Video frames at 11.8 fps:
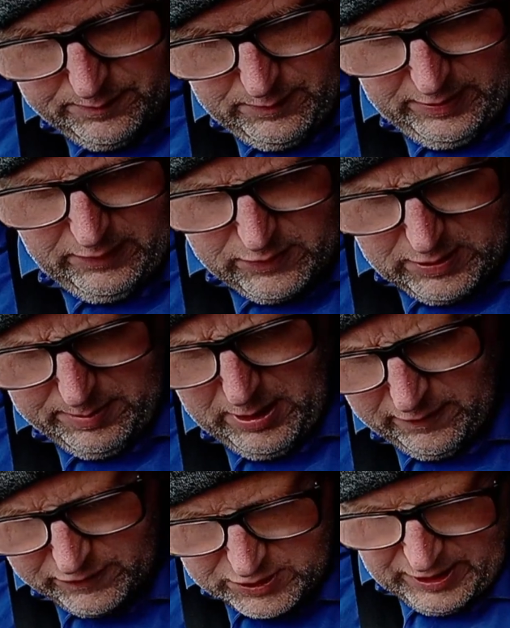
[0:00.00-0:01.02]
I think it was up
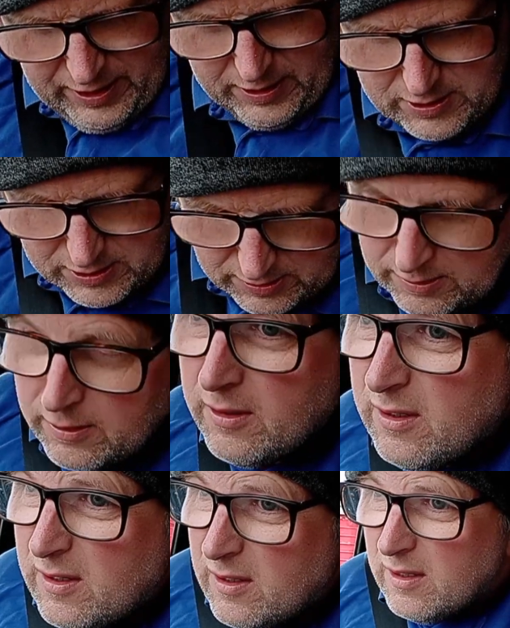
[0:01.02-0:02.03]
6:30,
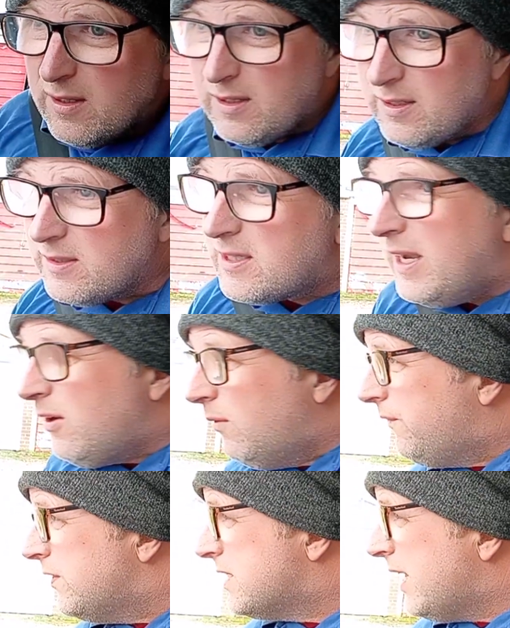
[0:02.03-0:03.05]
and it's getting on
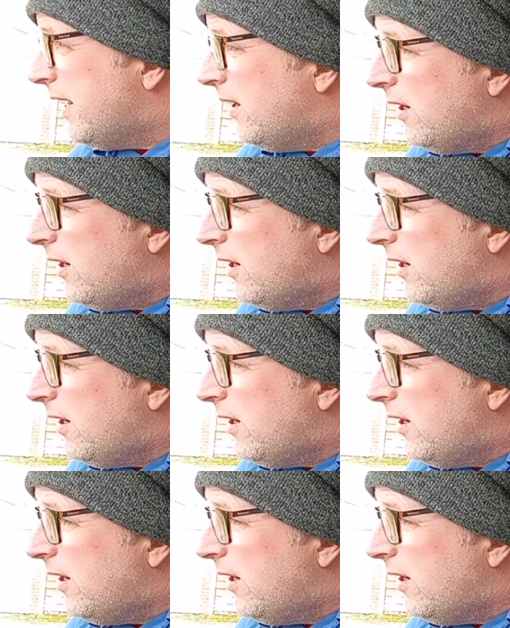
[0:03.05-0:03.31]
for 10.